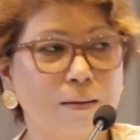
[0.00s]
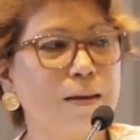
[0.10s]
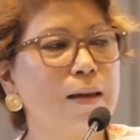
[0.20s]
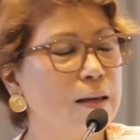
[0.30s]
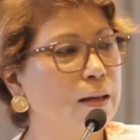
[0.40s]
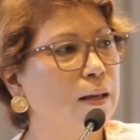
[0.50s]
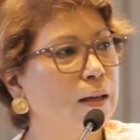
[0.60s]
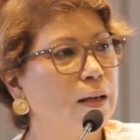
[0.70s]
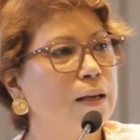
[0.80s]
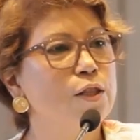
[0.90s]
Okay?
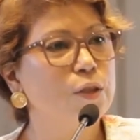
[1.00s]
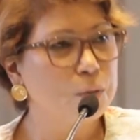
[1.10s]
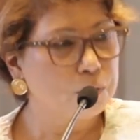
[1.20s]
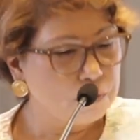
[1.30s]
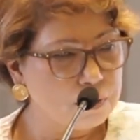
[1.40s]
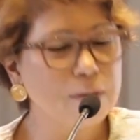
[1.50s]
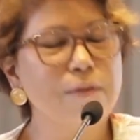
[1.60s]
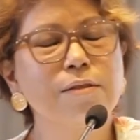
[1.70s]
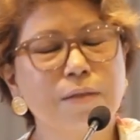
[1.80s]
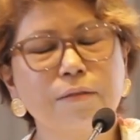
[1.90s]
So
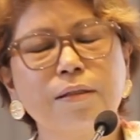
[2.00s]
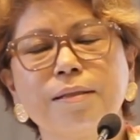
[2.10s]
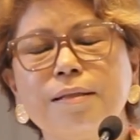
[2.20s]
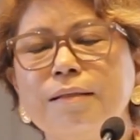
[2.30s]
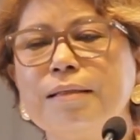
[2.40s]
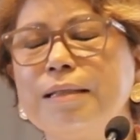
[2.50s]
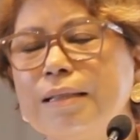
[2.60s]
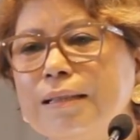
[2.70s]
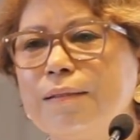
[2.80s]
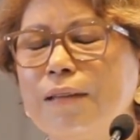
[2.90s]
serious,
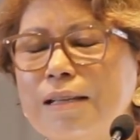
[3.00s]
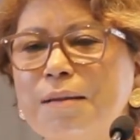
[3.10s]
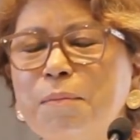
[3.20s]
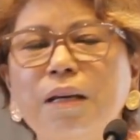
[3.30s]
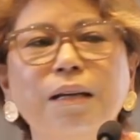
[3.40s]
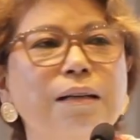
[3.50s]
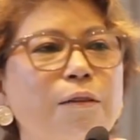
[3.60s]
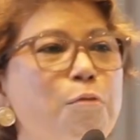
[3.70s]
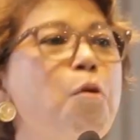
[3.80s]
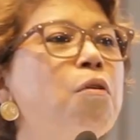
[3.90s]
seriously, there's something
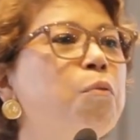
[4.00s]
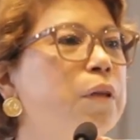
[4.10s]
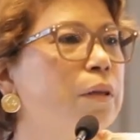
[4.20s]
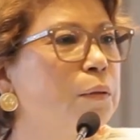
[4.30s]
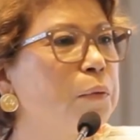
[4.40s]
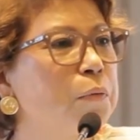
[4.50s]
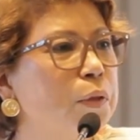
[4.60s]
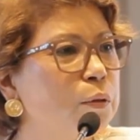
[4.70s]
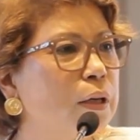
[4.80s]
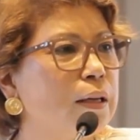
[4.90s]
wrong with the way we
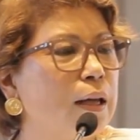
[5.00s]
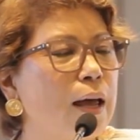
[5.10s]
look at